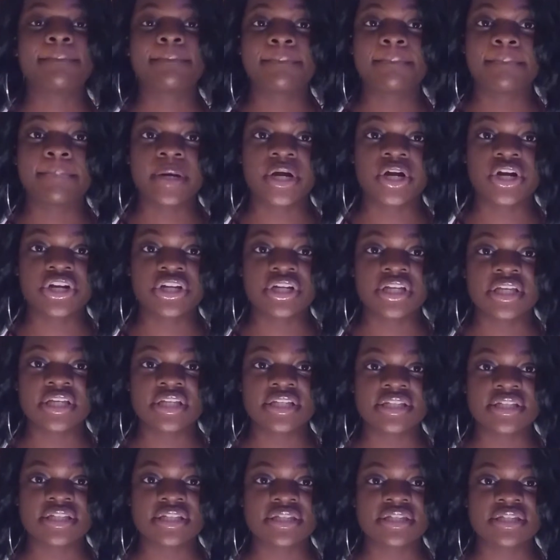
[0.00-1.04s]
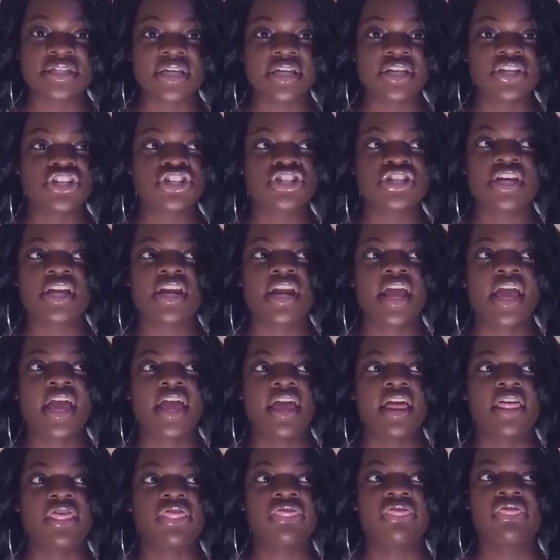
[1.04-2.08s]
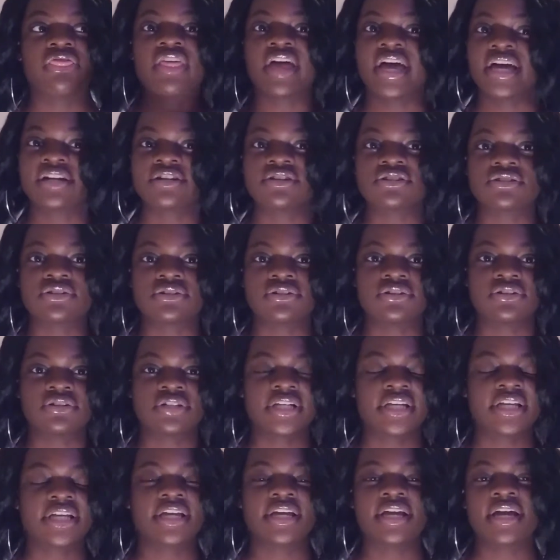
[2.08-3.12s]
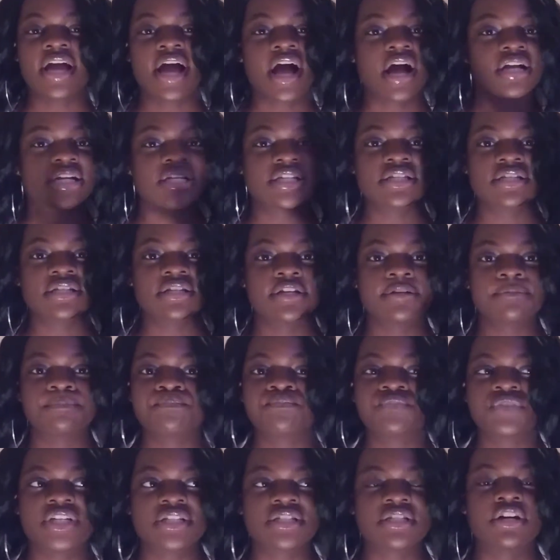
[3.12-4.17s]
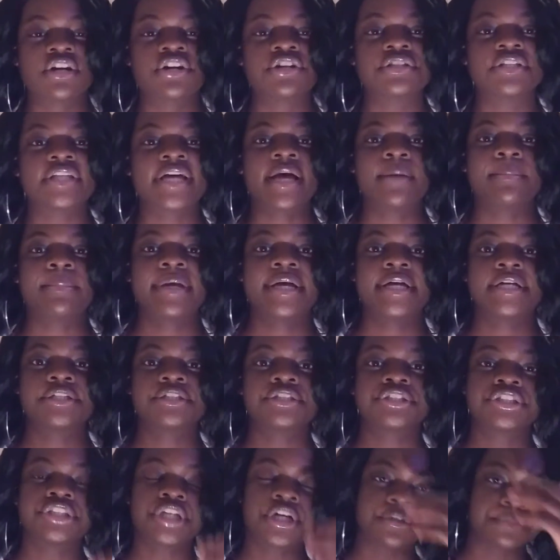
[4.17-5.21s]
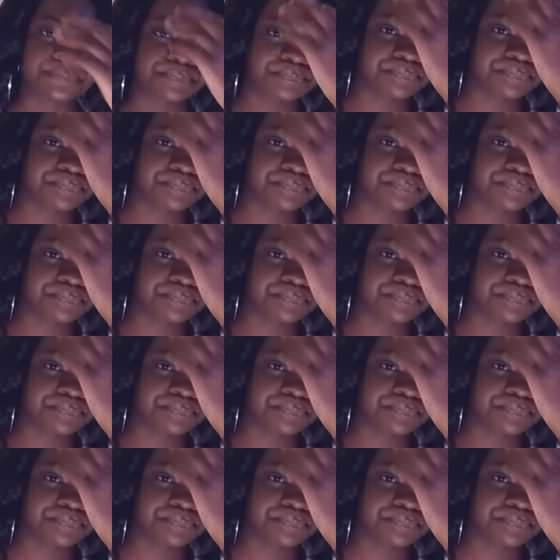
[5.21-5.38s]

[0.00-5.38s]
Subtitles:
burning sensation, and that is all. It honestly doesn't hurt that bad. So,